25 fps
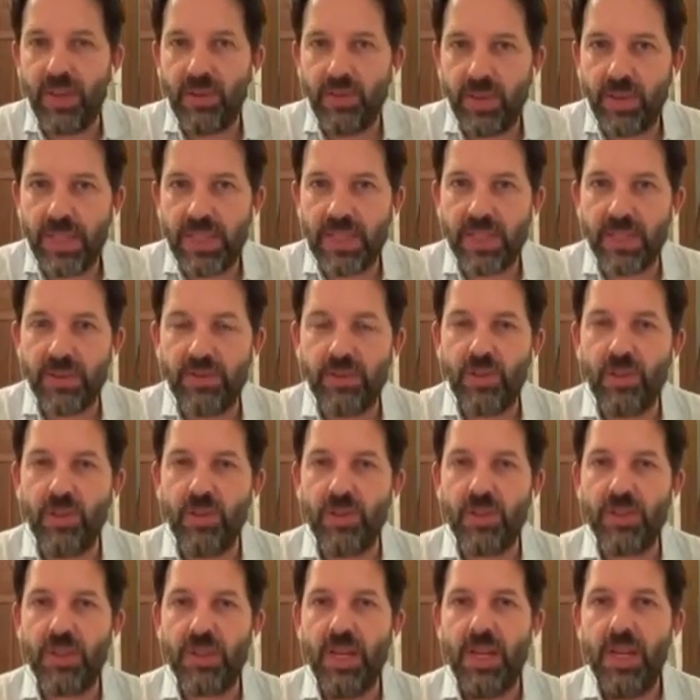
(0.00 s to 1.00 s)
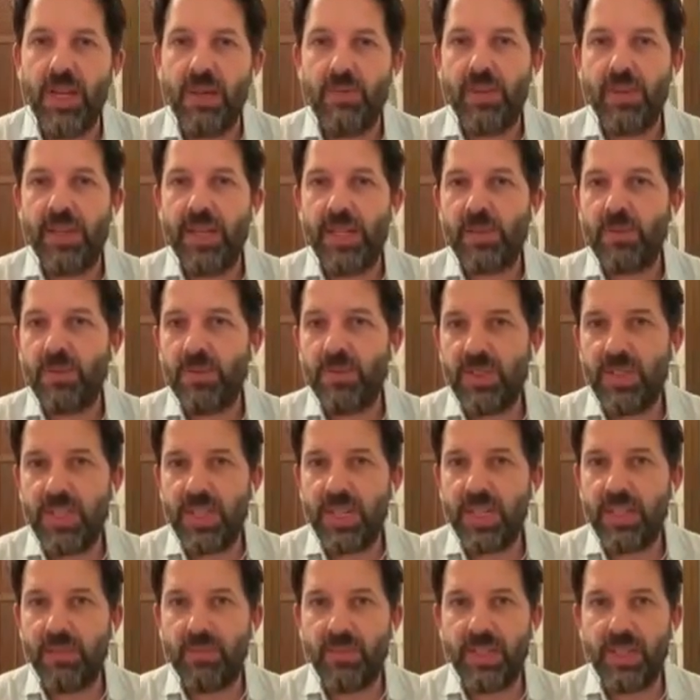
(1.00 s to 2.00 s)
reason, of course, but as we've
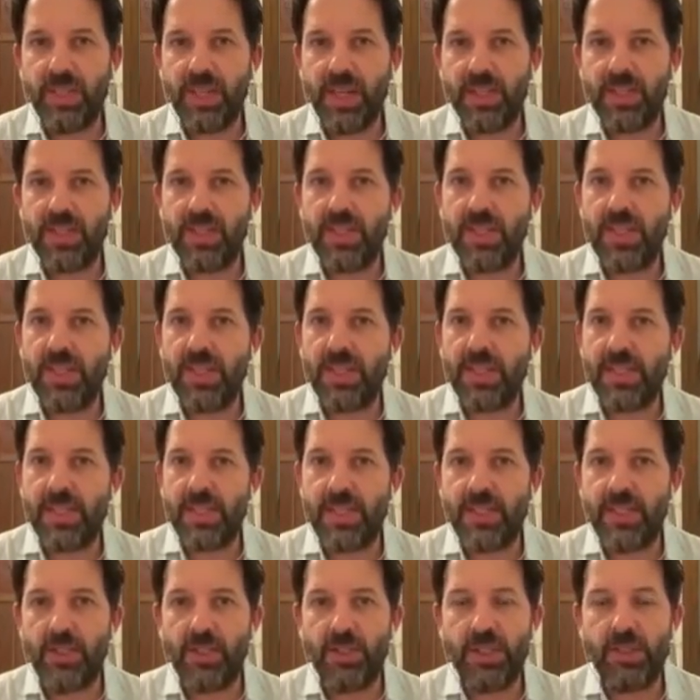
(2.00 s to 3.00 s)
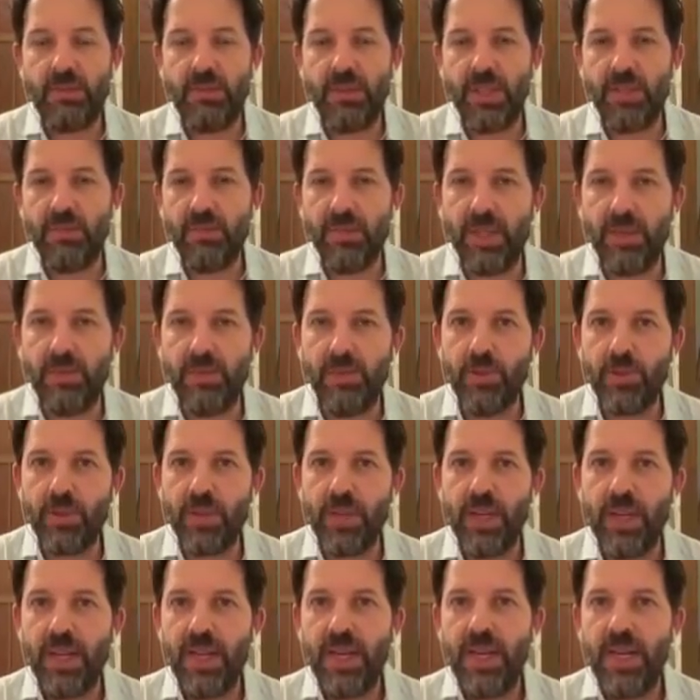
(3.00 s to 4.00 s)
seen in the last year, since I document in my book,
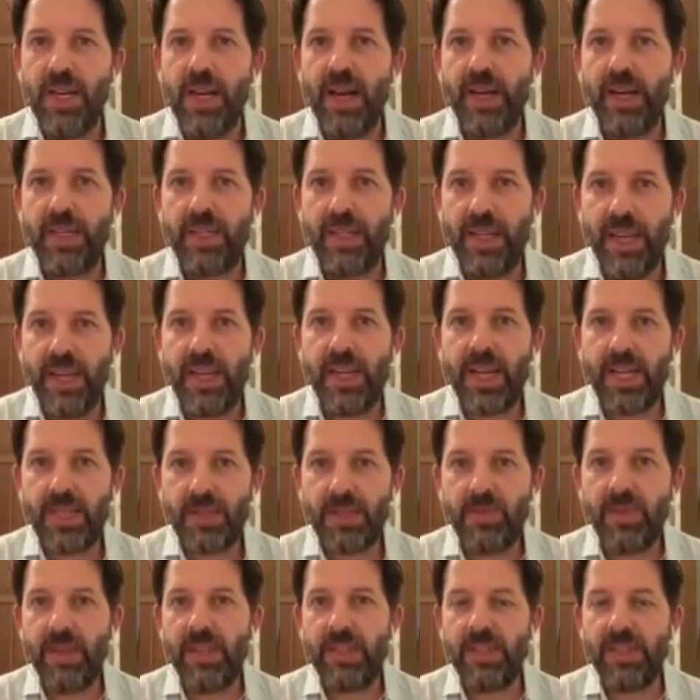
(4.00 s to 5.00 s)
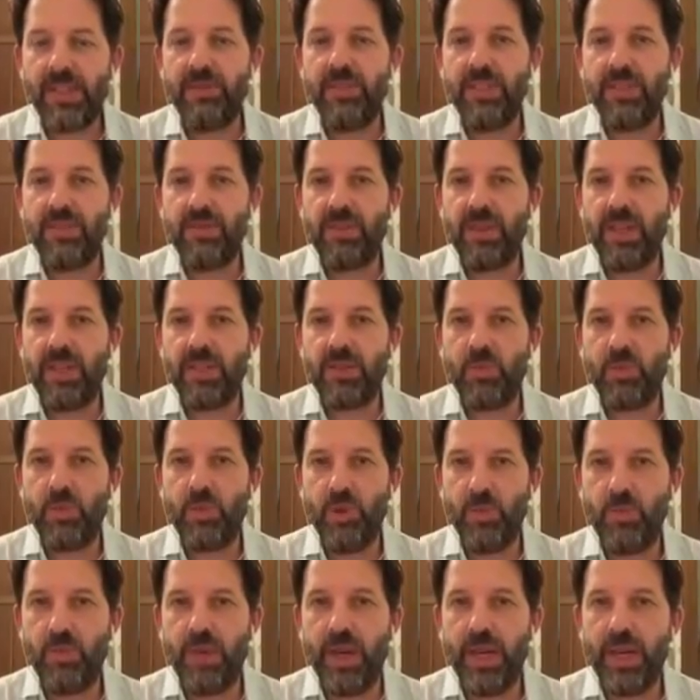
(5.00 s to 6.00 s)
a key aspect of Israel's
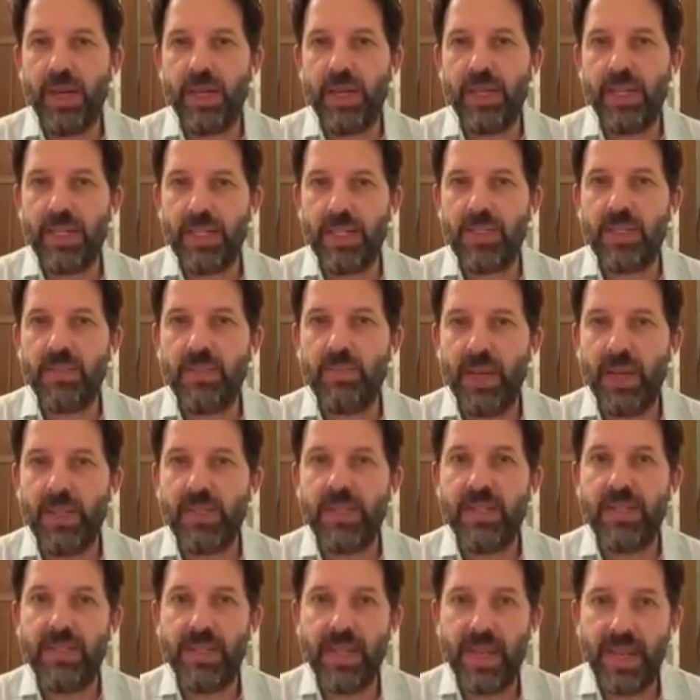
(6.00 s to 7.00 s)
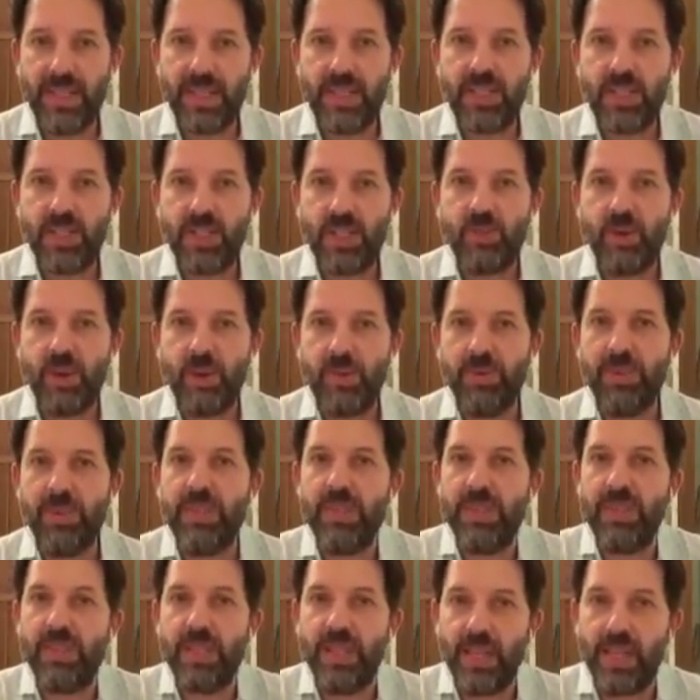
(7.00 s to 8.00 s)
war making is to basically test new
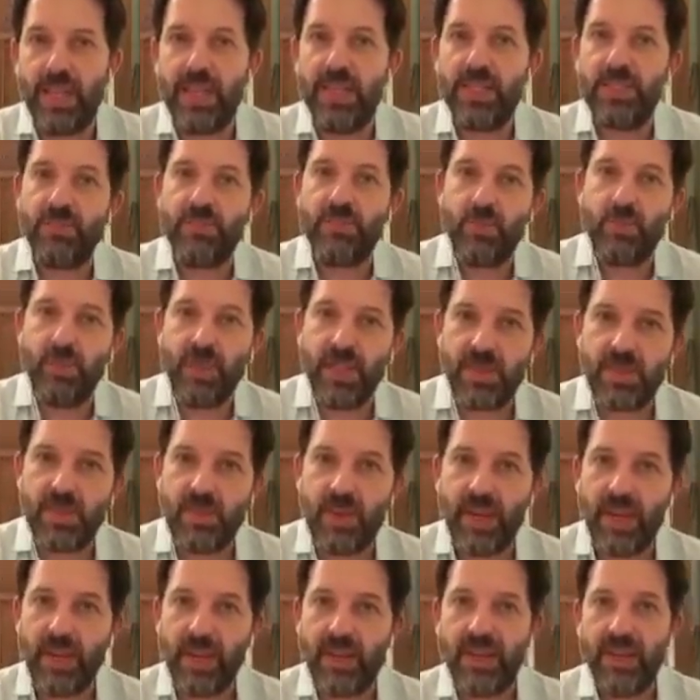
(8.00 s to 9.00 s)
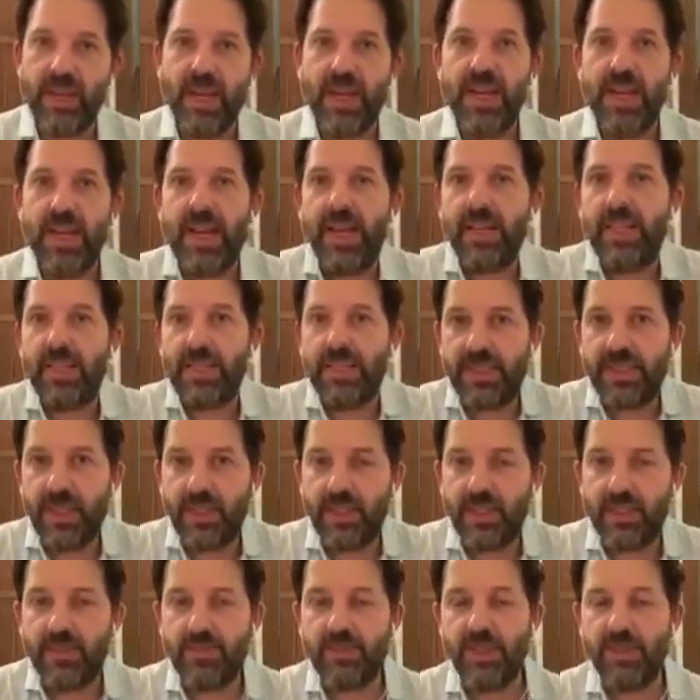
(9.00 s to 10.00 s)
weapons in Gaza or the West Bank and then sell
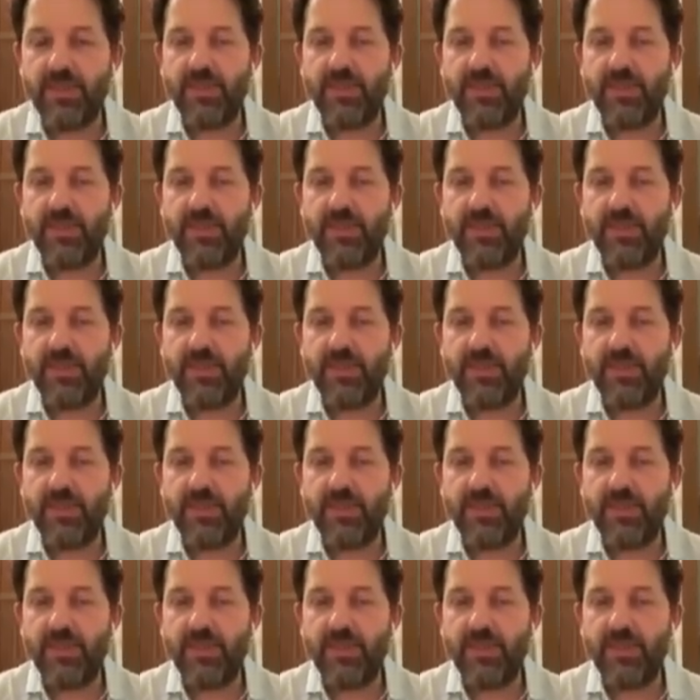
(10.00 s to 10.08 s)
them to